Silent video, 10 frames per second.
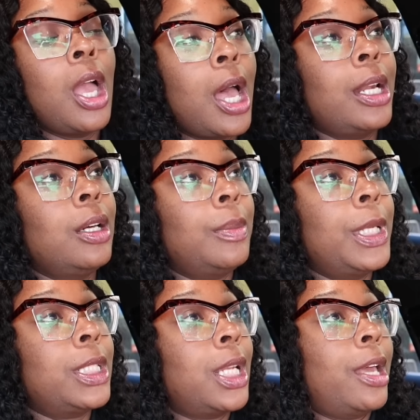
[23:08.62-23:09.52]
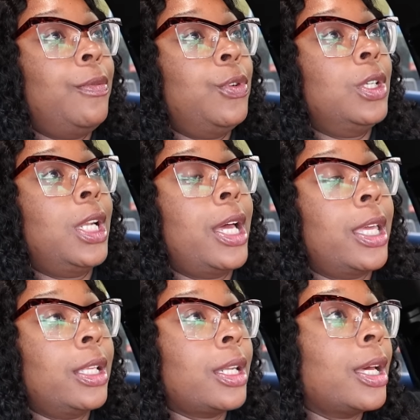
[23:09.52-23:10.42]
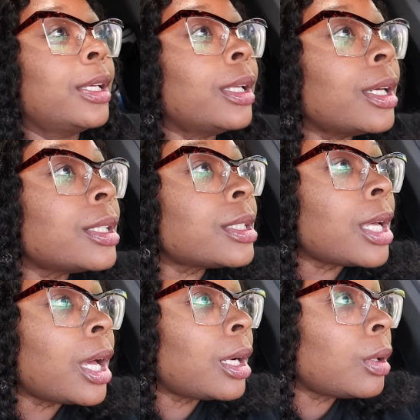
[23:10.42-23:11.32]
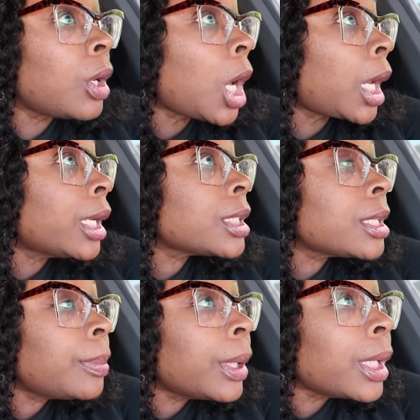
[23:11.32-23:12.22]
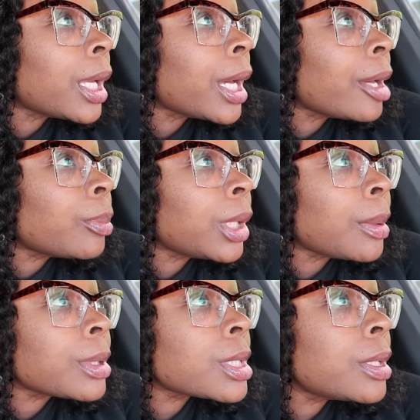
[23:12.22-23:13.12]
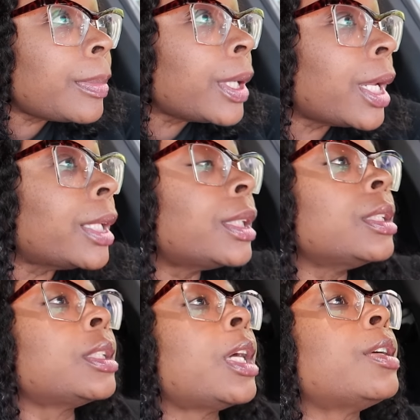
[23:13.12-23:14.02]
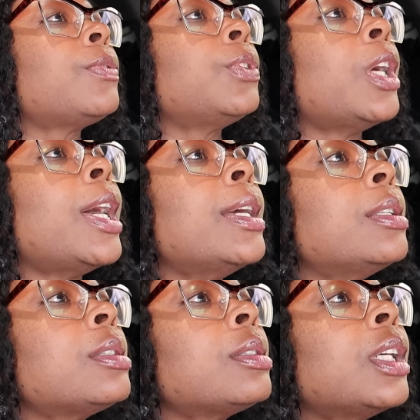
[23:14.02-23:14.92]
I didn't go to bed till like four o'clock at night last night. I don't know. I can't sleep at night. I haven't been able to sleep at night these last few days.